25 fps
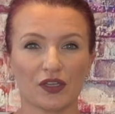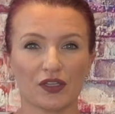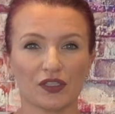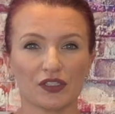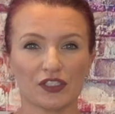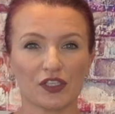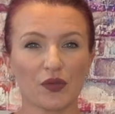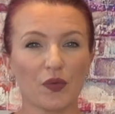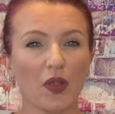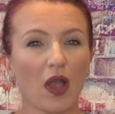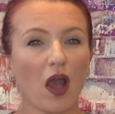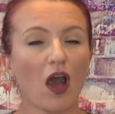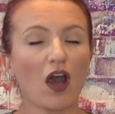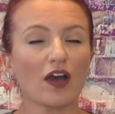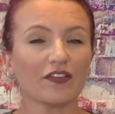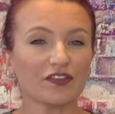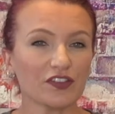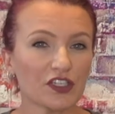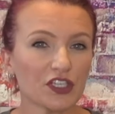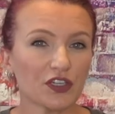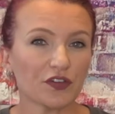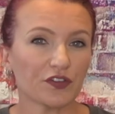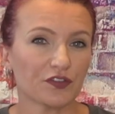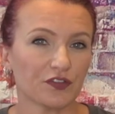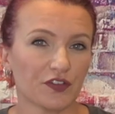So after
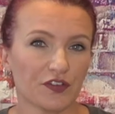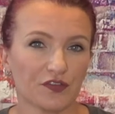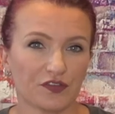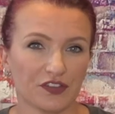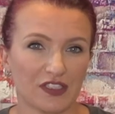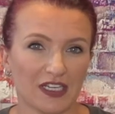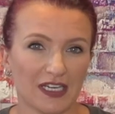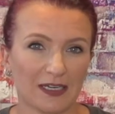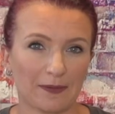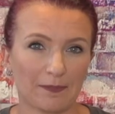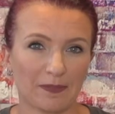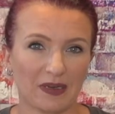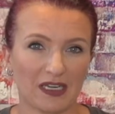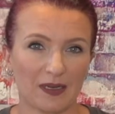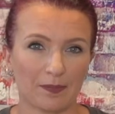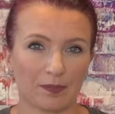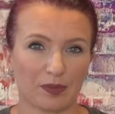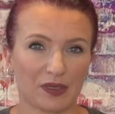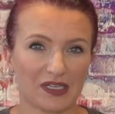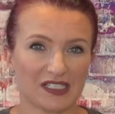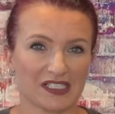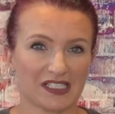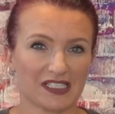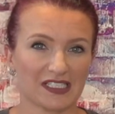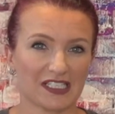your 15-minute
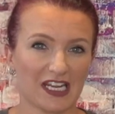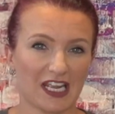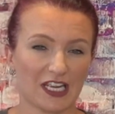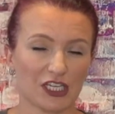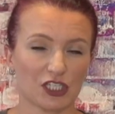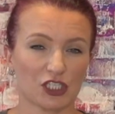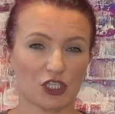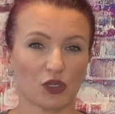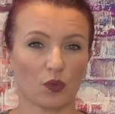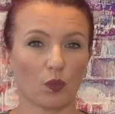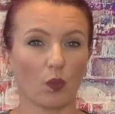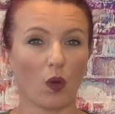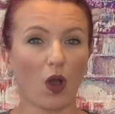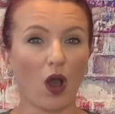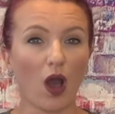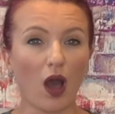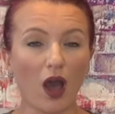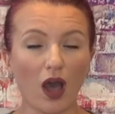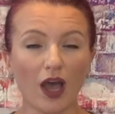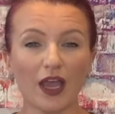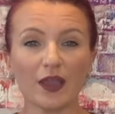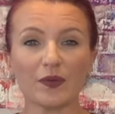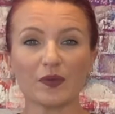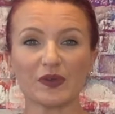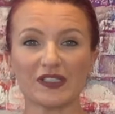presentation, what
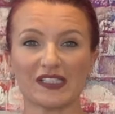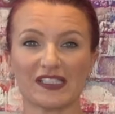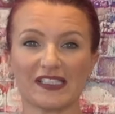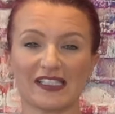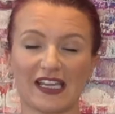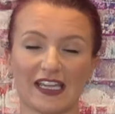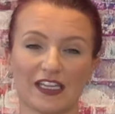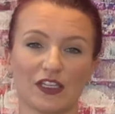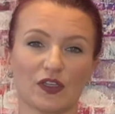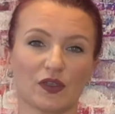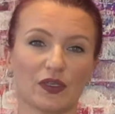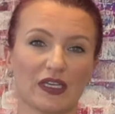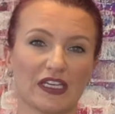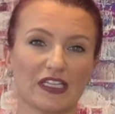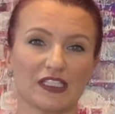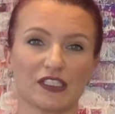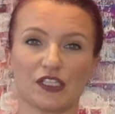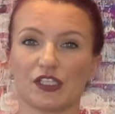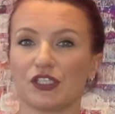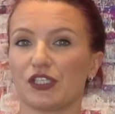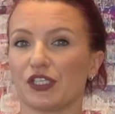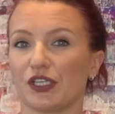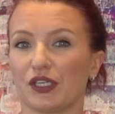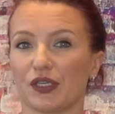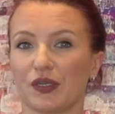I would say you need to
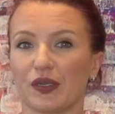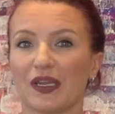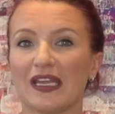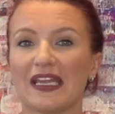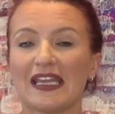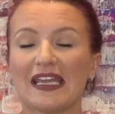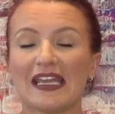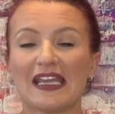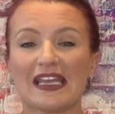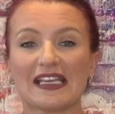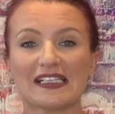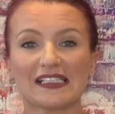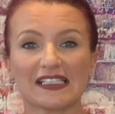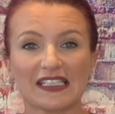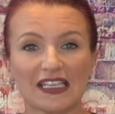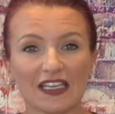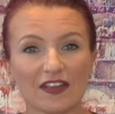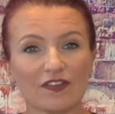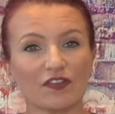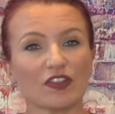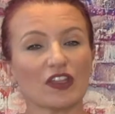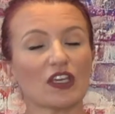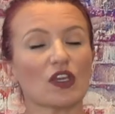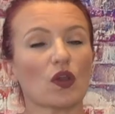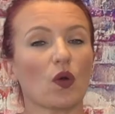do is
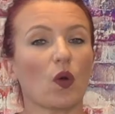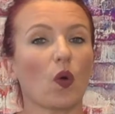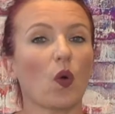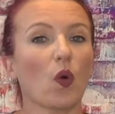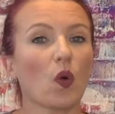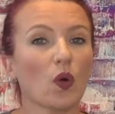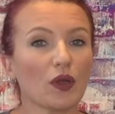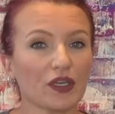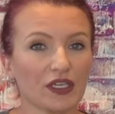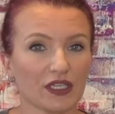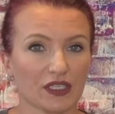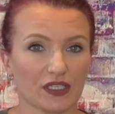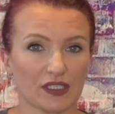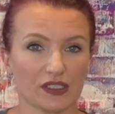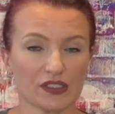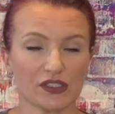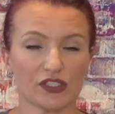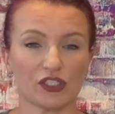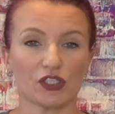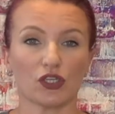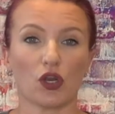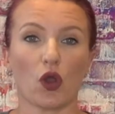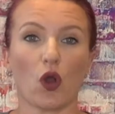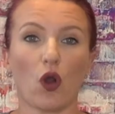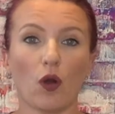give the audience
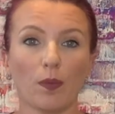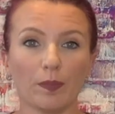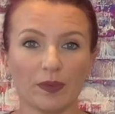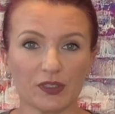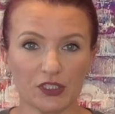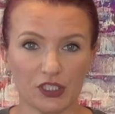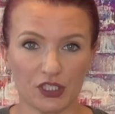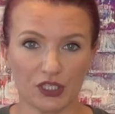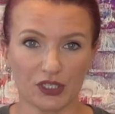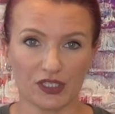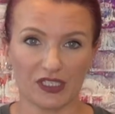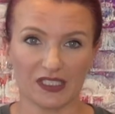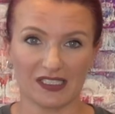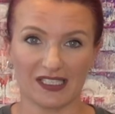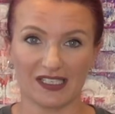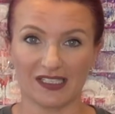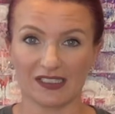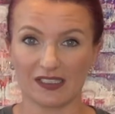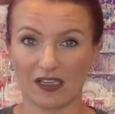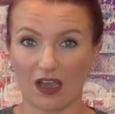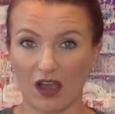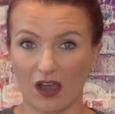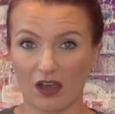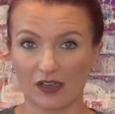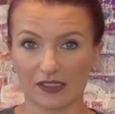an opportunity
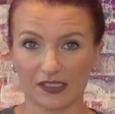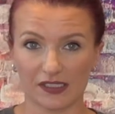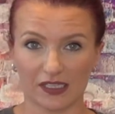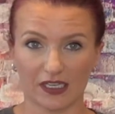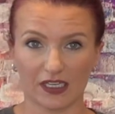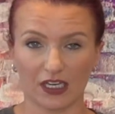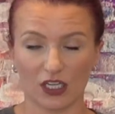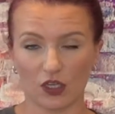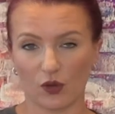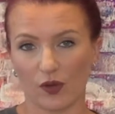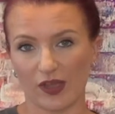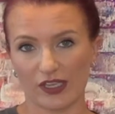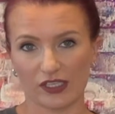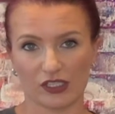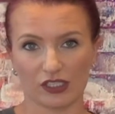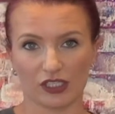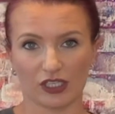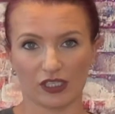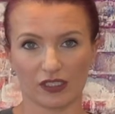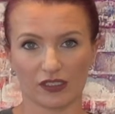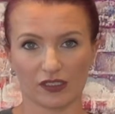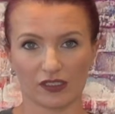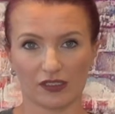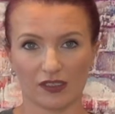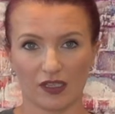to ask any
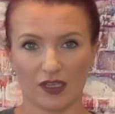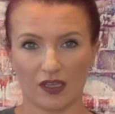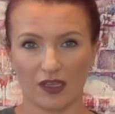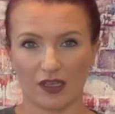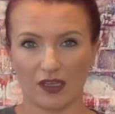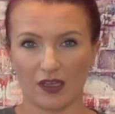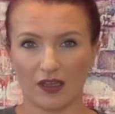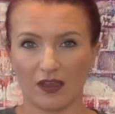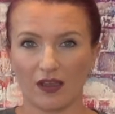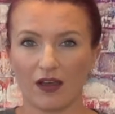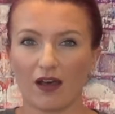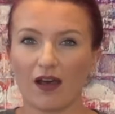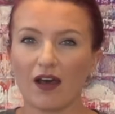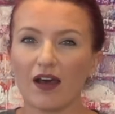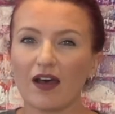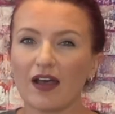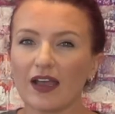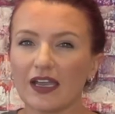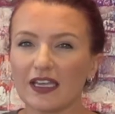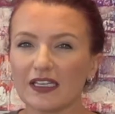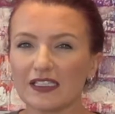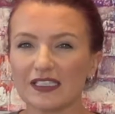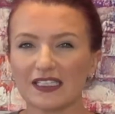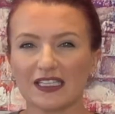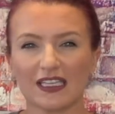questions.
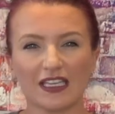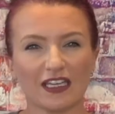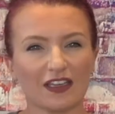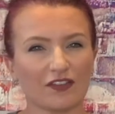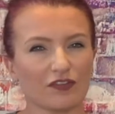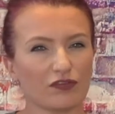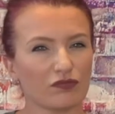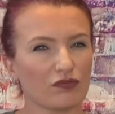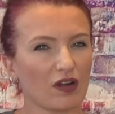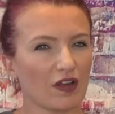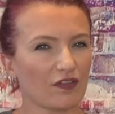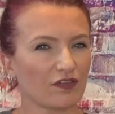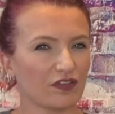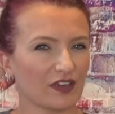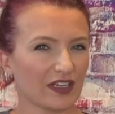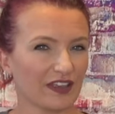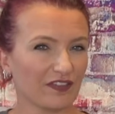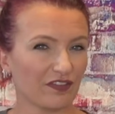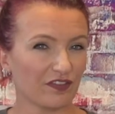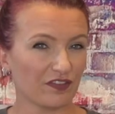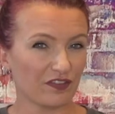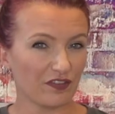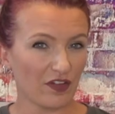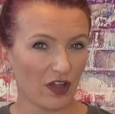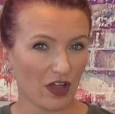I'd give roughly
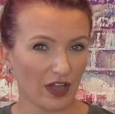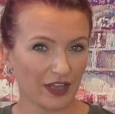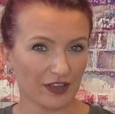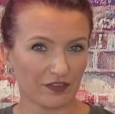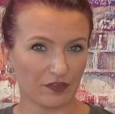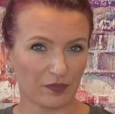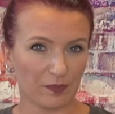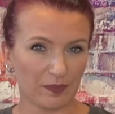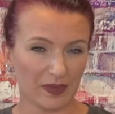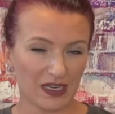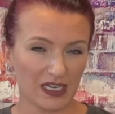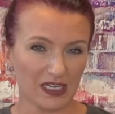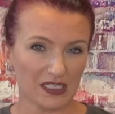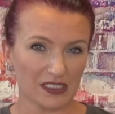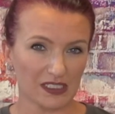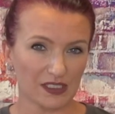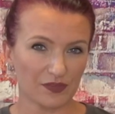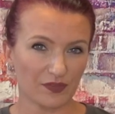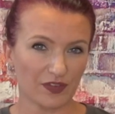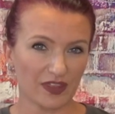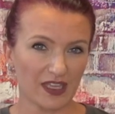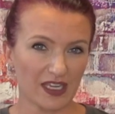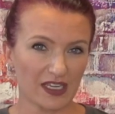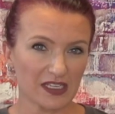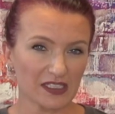5 minutes for
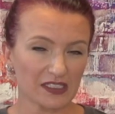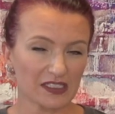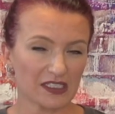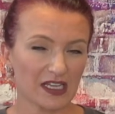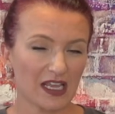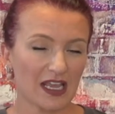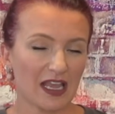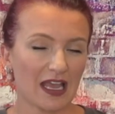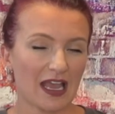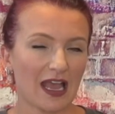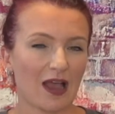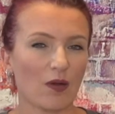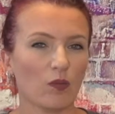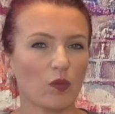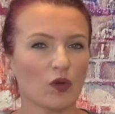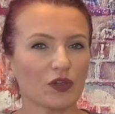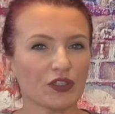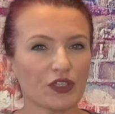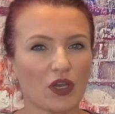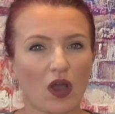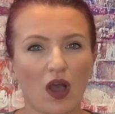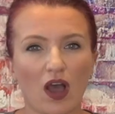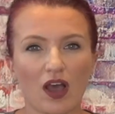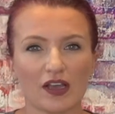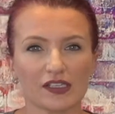this, and what
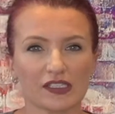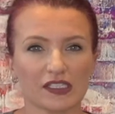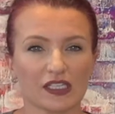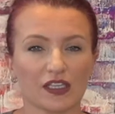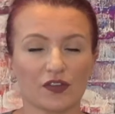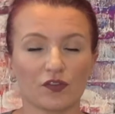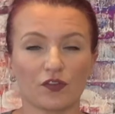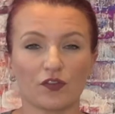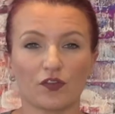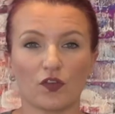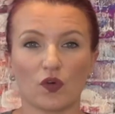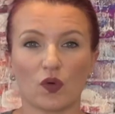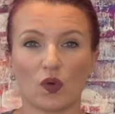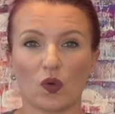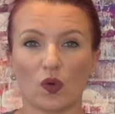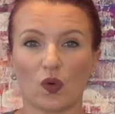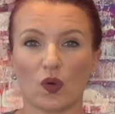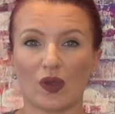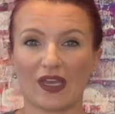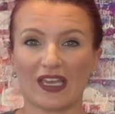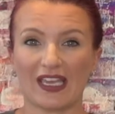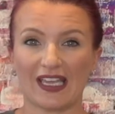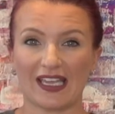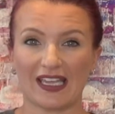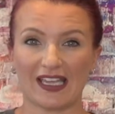you're asking
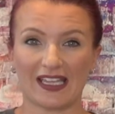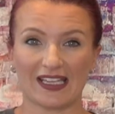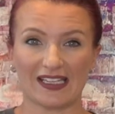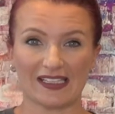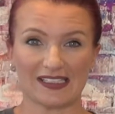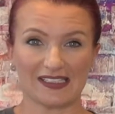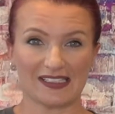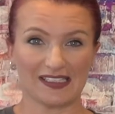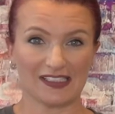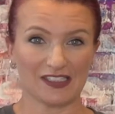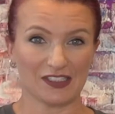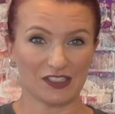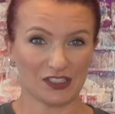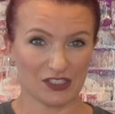for is